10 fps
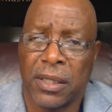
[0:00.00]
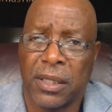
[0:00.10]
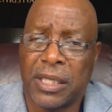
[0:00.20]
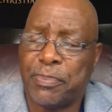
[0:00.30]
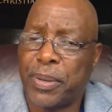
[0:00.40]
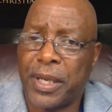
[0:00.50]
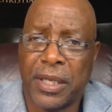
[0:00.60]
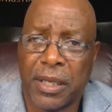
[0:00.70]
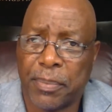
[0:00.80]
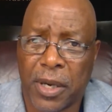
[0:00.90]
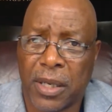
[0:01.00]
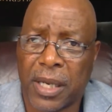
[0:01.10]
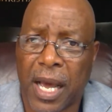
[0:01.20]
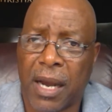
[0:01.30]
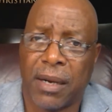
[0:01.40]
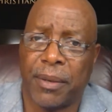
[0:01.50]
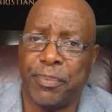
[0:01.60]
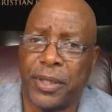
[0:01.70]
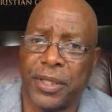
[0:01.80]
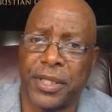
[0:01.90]
dependent upon our
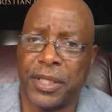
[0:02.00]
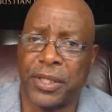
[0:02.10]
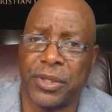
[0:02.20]
abilities